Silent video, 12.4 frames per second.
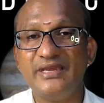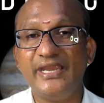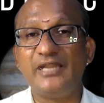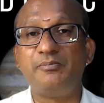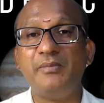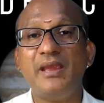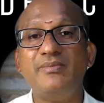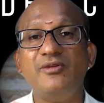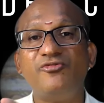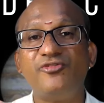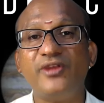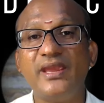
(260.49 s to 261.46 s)
It may be
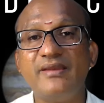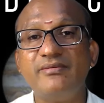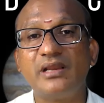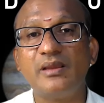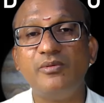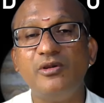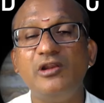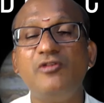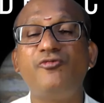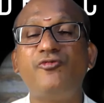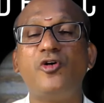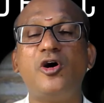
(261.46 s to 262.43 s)

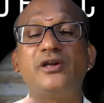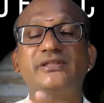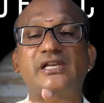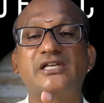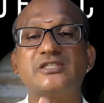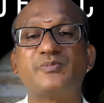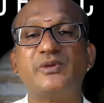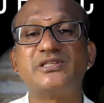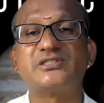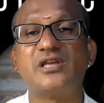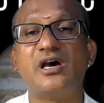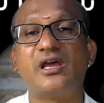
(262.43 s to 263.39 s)
favorable for the cuspal
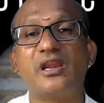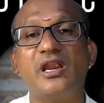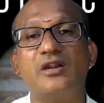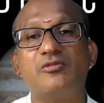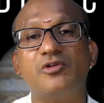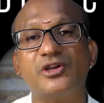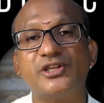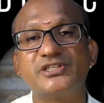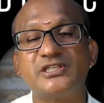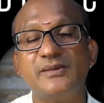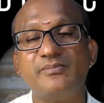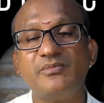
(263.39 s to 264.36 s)
star lord
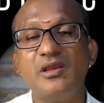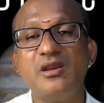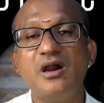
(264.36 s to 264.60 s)
ownership,